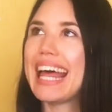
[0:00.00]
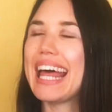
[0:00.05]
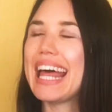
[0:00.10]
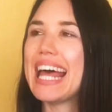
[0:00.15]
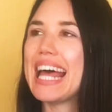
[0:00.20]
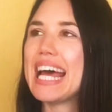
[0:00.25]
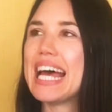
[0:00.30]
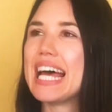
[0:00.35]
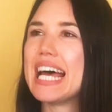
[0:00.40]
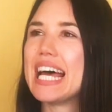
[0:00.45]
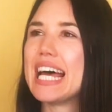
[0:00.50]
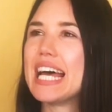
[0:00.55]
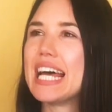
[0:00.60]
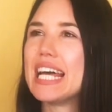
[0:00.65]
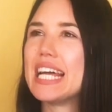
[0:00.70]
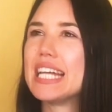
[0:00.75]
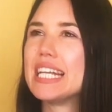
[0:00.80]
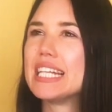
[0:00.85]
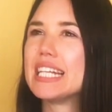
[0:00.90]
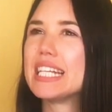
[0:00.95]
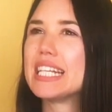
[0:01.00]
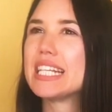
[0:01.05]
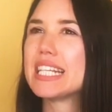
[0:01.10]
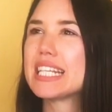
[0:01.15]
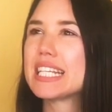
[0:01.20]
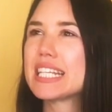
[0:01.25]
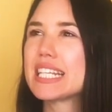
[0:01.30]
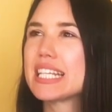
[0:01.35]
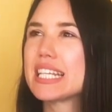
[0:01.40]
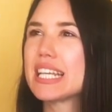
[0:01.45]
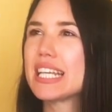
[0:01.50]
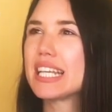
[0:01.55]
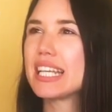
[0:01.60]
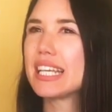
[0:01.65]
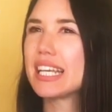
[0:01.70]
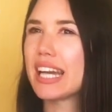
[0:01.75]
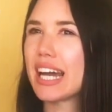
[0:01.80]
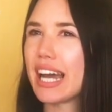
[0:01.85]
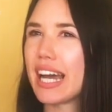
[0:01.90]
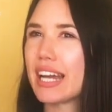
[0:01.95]
And
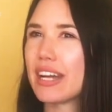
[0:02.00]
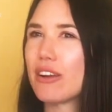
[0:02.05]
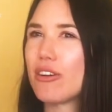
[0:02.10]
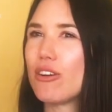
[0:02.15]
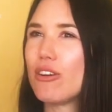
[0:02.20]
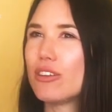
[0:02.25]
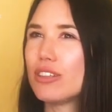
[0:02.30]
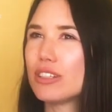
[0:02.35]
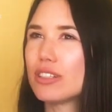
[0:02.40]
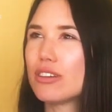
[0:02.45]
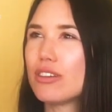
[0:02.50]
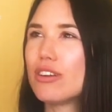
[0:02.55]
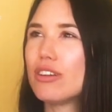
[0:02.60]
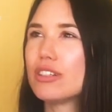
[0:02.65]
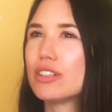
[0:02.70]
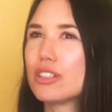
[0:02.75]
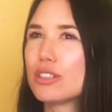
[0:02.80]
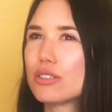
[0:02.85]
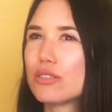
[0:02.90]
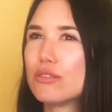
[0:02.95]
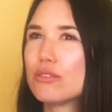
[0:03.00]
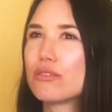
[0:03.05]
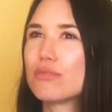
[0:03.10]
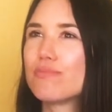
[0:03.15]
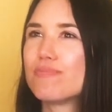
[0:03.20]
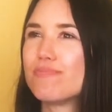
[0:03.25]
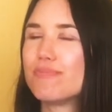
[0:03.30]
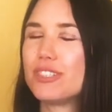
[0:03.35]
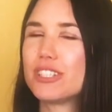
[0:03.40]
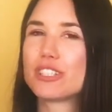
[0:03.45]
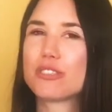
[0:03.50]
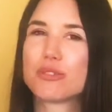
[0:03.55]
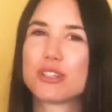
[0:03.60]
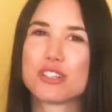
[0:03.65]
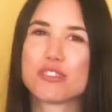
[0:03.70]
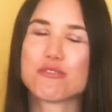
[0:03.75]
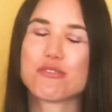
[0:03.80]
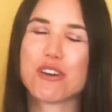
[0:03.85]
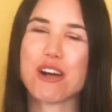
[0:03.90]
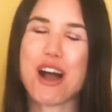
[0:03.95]
all in all it took the
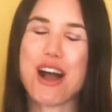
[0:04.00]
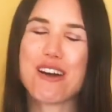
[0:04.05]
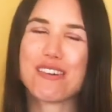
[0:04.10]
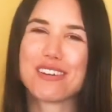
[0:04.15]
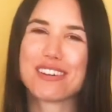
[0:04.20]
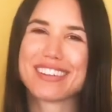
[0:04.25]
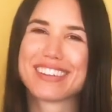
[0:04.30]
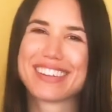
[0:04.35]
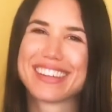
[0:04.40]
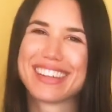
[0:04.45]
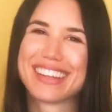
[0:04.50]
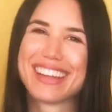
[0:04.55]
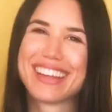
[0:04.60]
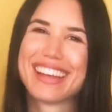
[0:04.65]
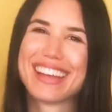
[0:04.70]
24 hours,